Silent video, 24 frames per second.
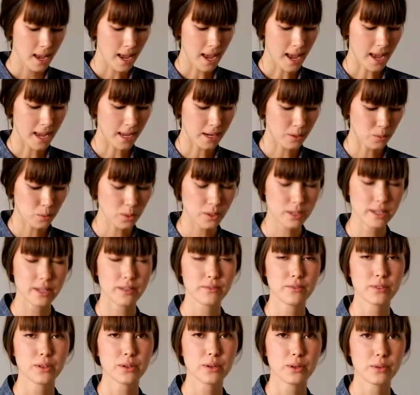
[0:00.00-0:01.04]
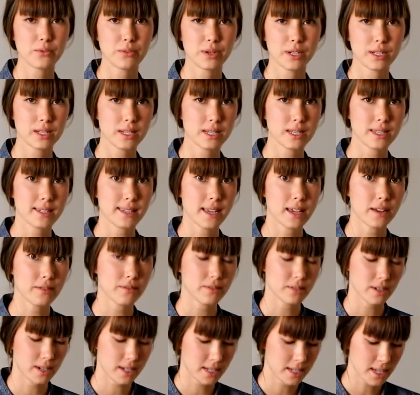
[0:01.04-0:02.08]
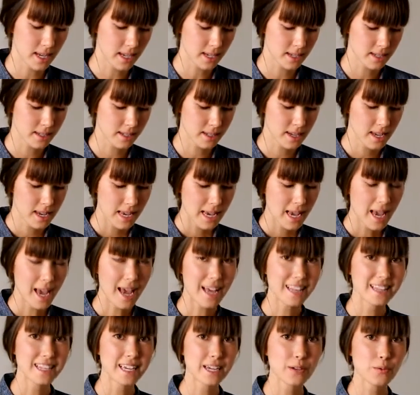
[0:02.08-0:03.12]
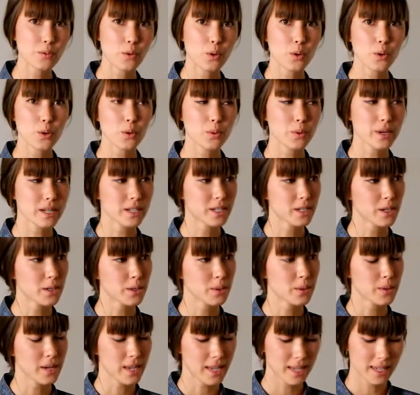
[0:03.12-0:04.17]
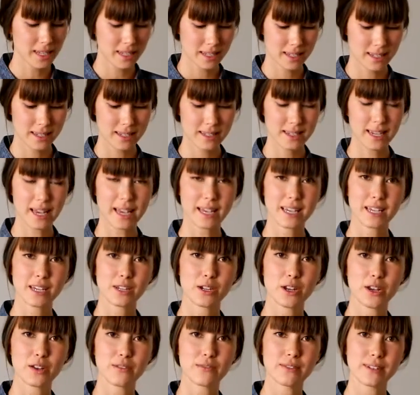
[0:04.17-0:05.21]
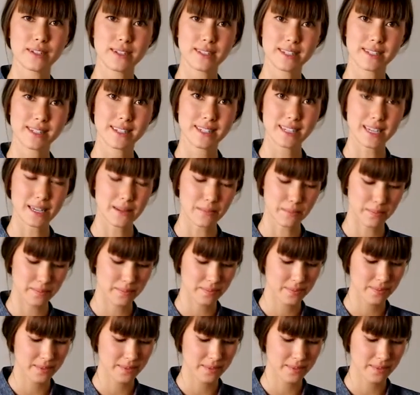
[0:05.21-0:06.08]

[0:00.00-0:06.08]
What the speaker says: and will give you a really savoury taste. And then all we do is take it over to steam.